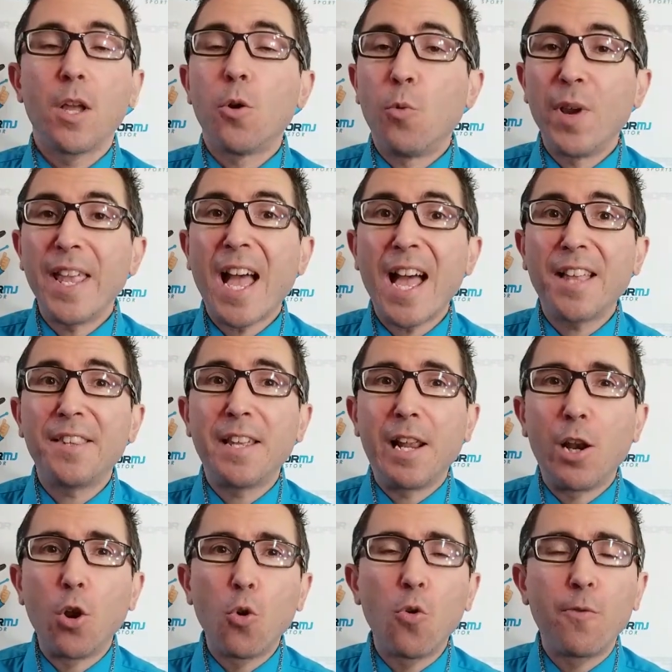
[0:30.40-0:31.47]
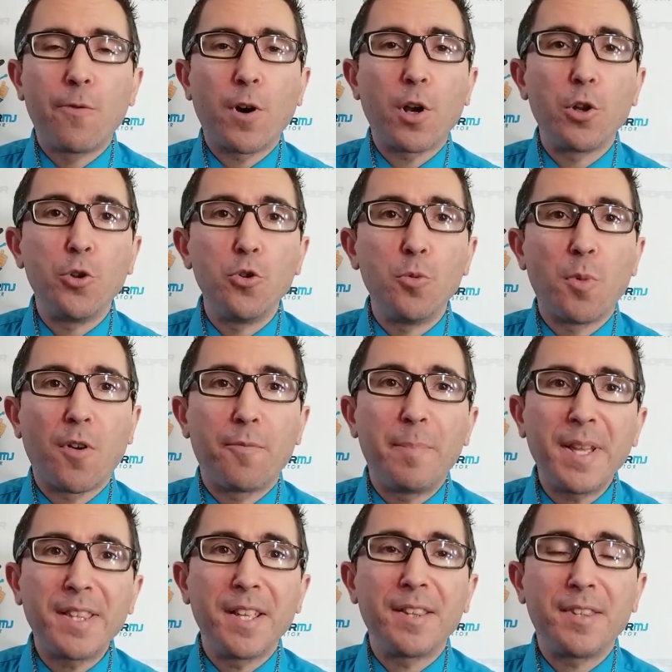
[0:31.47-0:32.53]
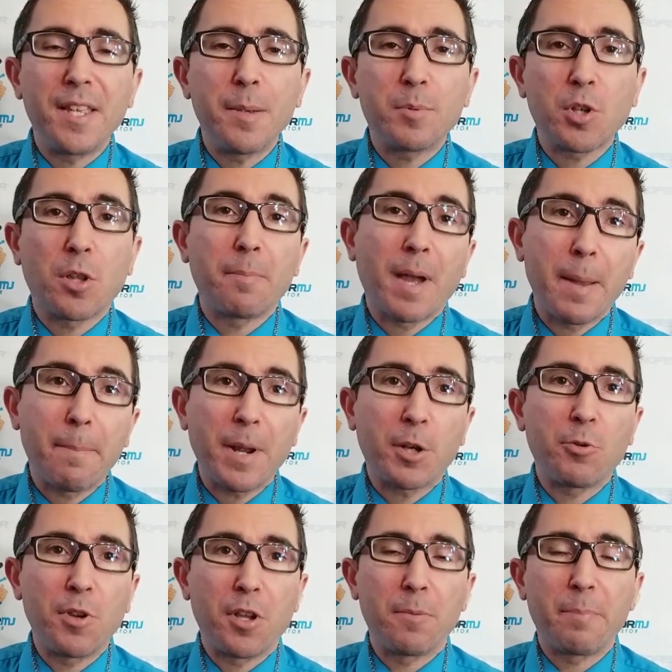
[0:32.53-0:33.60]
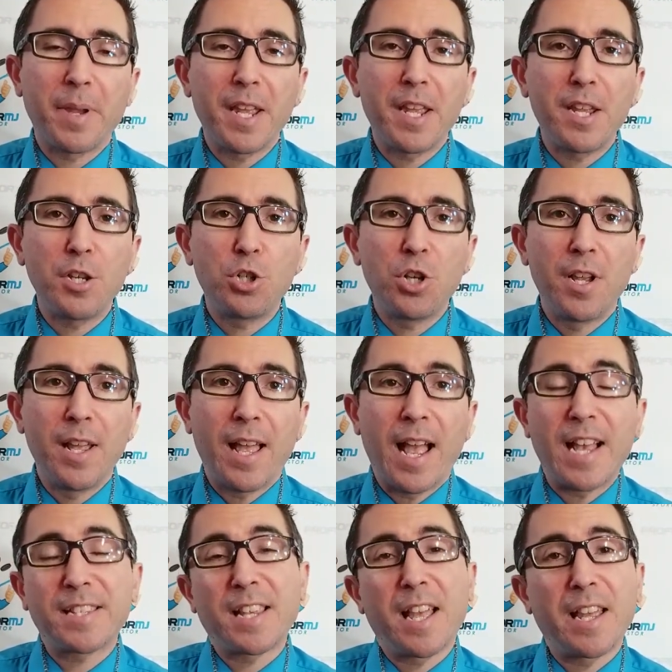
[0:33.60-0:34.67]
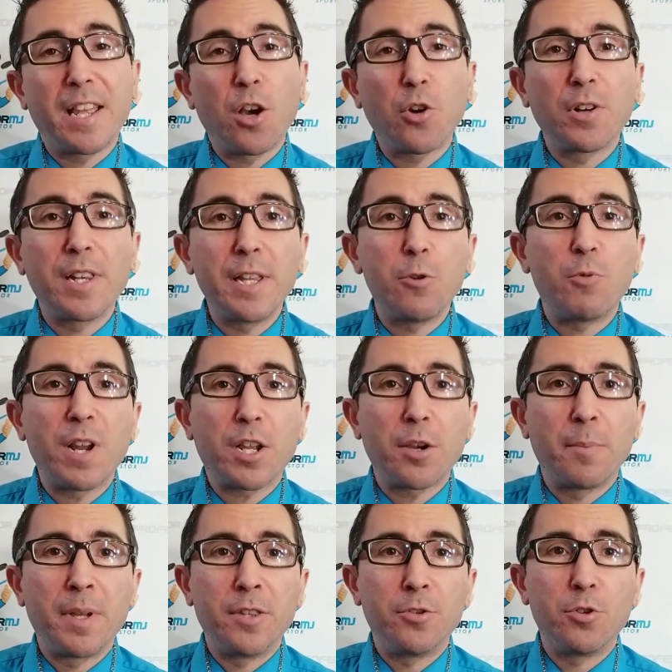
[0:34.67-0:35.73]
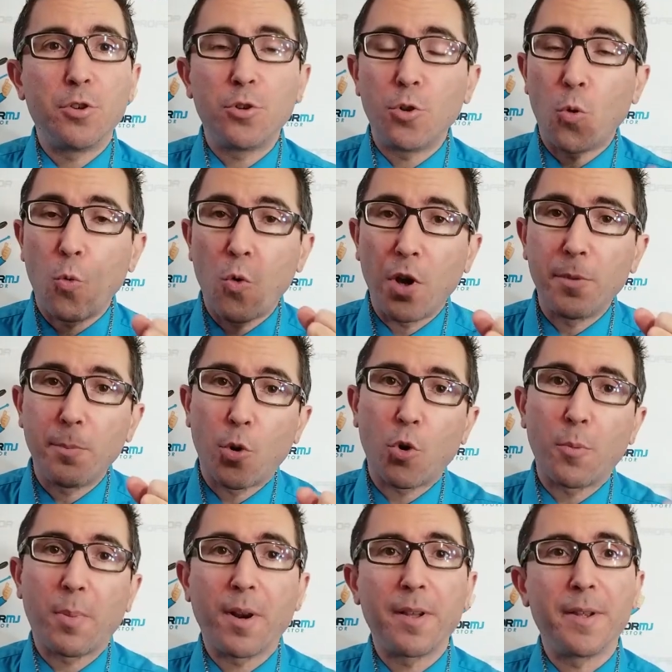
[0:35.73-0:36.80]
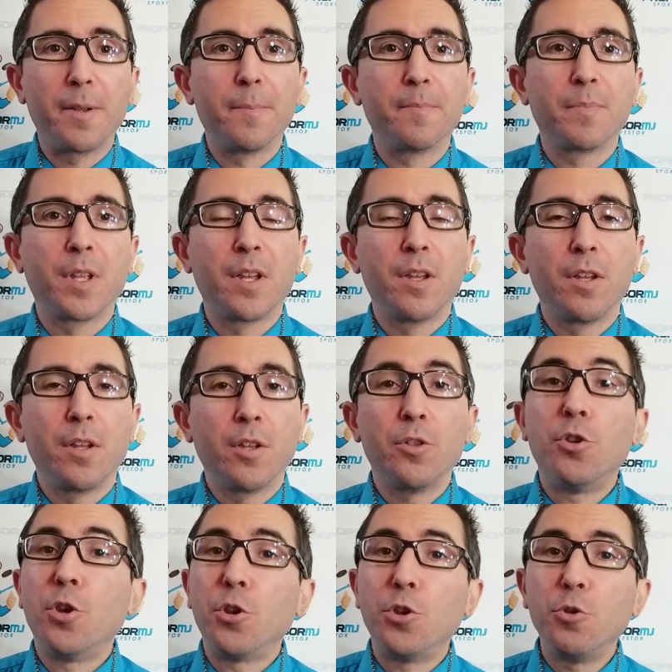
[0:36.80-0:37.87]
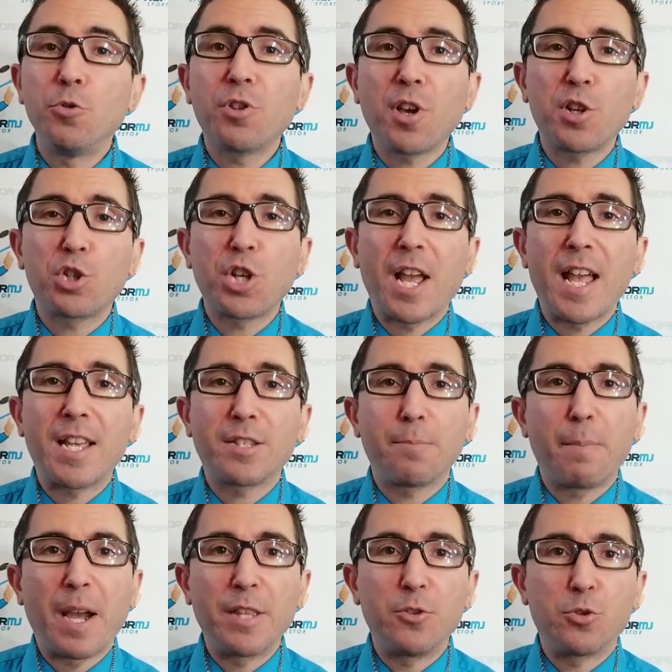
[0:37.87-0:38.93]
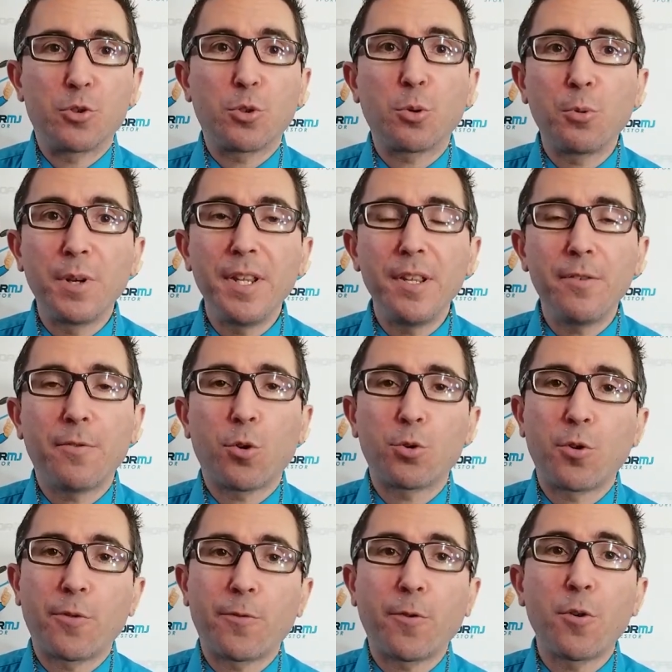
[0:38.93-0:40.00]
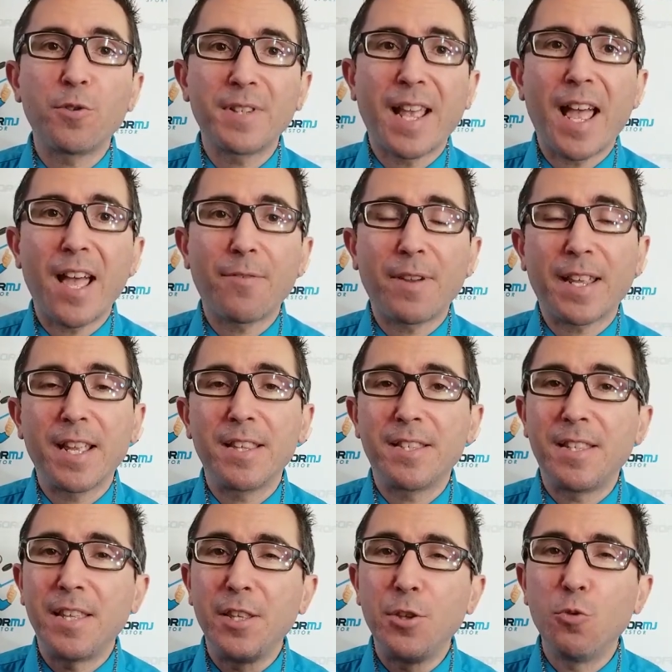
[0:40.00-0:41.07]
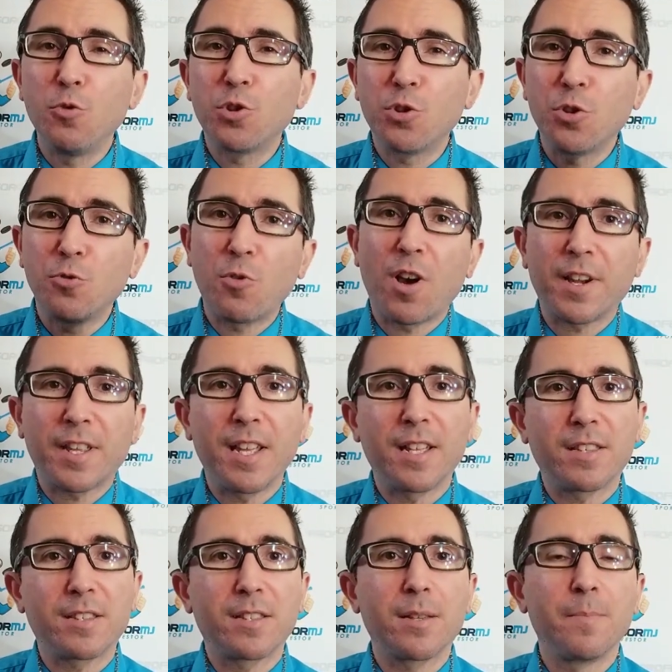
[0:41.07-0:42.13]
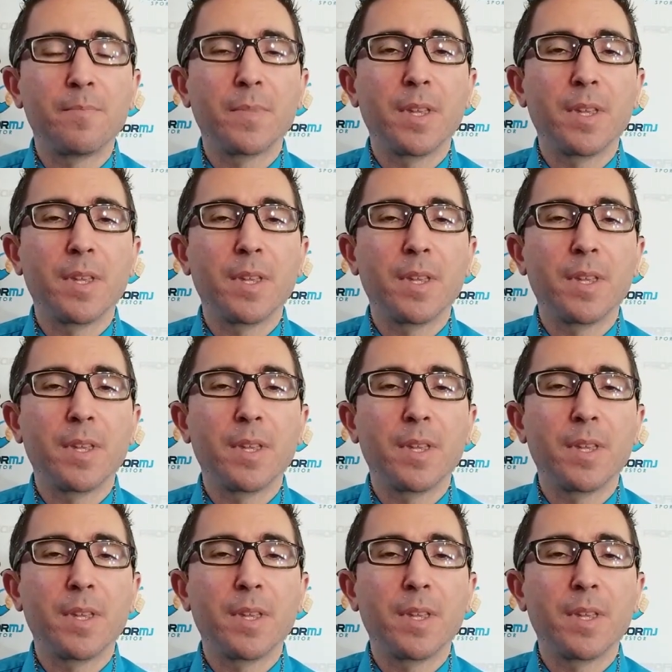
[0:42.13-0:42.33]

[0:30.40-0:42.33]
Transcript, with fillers: We had a low volume of betting tips on my Patreon page as I only recommended one more play. The Utah Jazz minus 3 for the first half against the Houston Rockets.